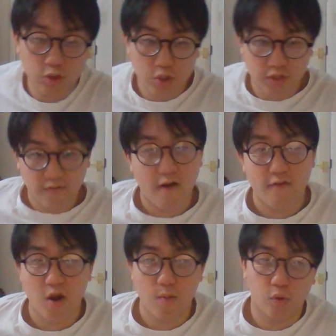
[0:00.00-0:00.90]
or twist is a very,
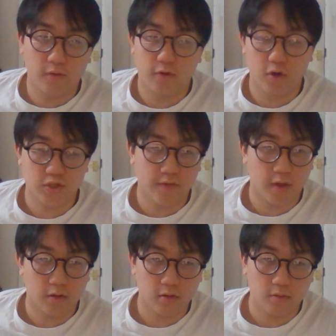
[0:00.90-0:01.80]
very important
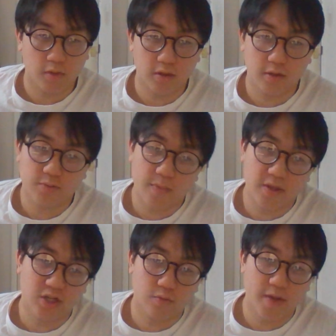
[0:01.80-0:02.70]
philosophy. But the
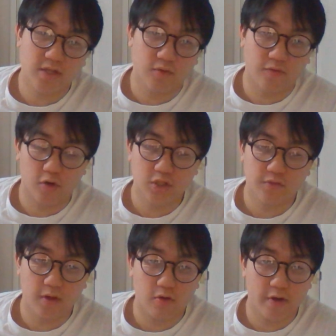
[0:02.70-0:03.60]
general basis of the
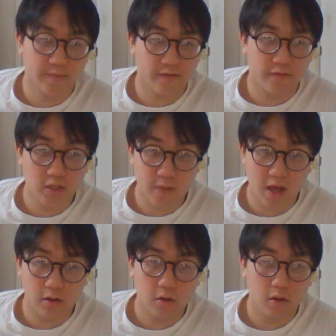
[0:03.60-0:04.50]
philosophy created by First
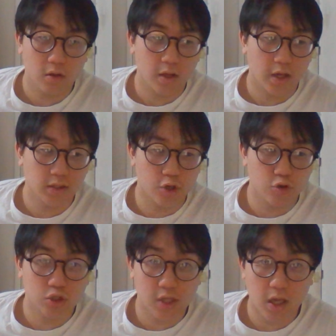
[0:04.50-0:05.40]
Man is, are you
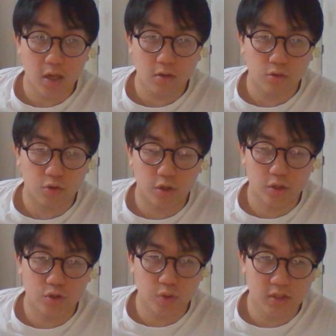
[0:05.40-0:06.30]
sticking or are
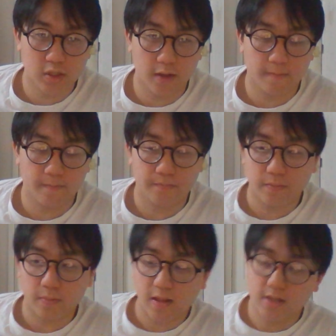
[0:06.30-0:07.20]
you twisting?
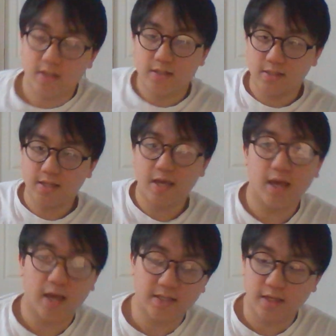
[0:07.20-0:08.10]

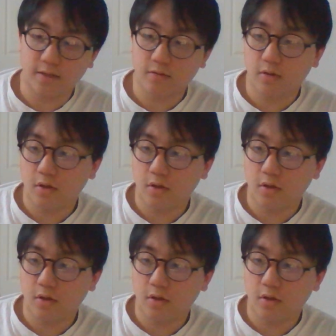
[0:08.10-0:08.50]
Sticking as in,